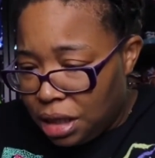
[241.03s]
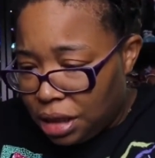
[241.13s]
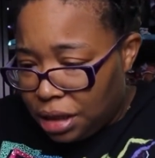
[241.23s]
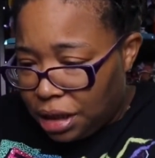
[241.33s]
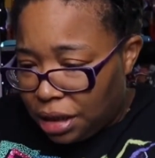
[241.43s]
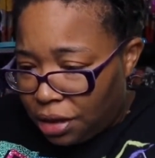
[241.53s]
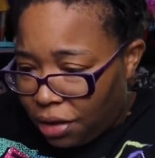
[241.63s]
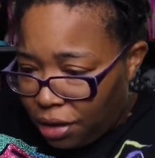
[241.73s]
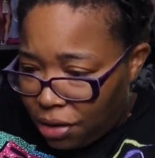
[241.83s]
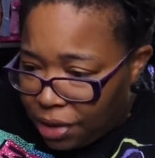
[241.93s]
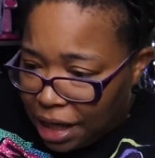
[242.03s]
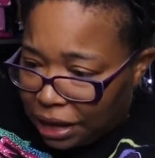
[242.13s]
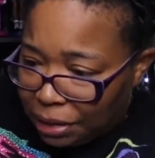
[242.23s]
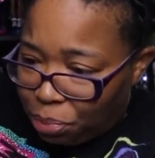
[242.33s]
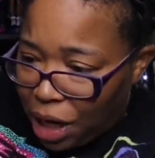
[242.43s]
Let's get the girl on out
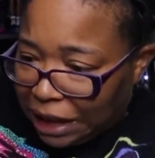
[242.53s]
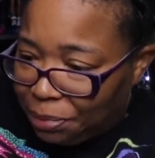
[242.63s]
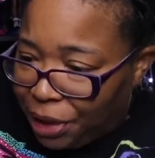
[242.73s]
this box.